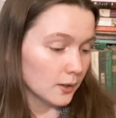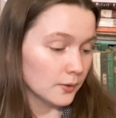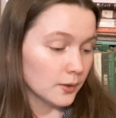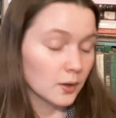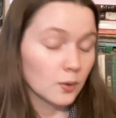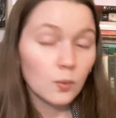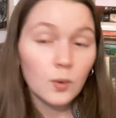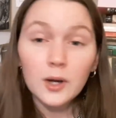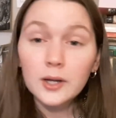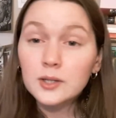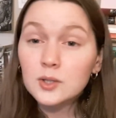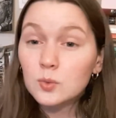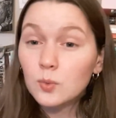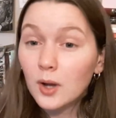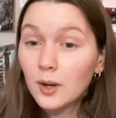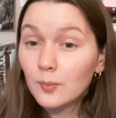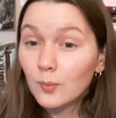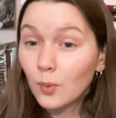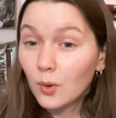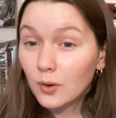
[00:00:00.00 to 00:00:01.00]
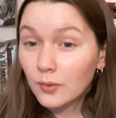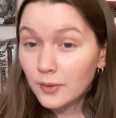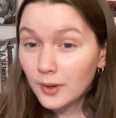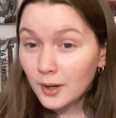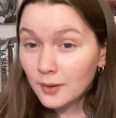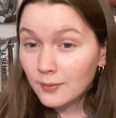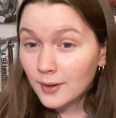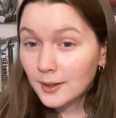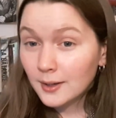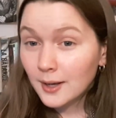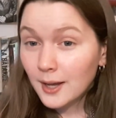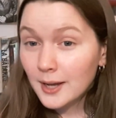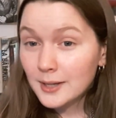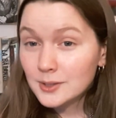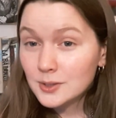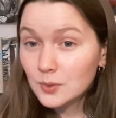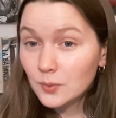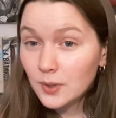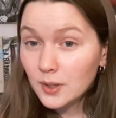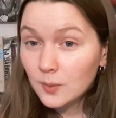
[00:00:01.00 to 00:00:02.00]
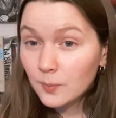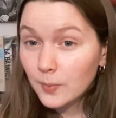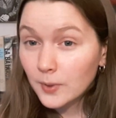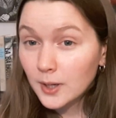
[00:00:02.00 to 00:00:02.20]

There was one more that I read last week,